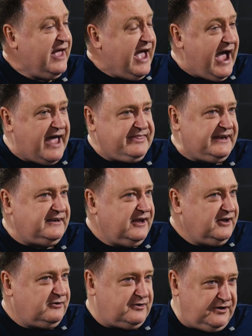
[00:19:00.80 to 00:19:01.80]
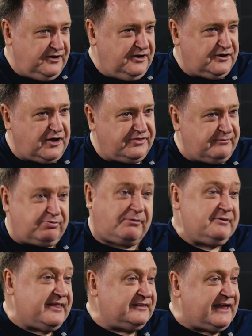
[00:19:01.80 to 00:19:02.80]
And then,
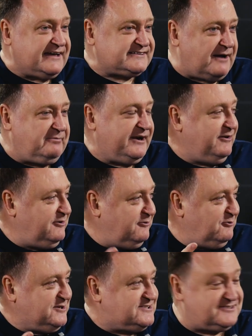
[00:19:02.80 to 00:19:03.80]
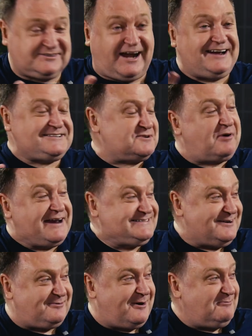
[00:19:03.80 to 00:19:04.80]
probably the last company which kind of
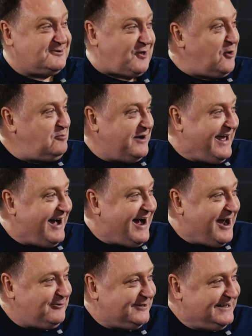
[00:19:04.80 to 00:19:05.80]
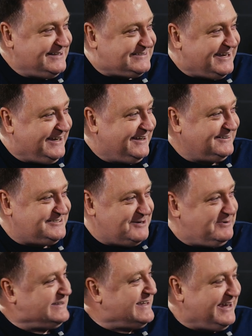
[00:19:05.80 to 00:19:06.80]
surprised everyone was OpenAI releasing
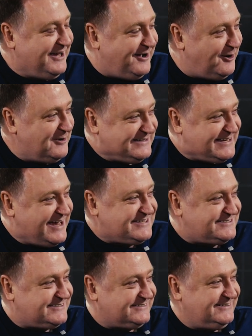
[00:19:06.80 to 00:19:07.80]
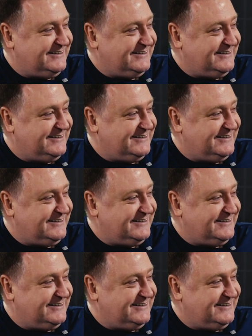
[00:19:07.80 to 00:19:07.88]
GPT OSS,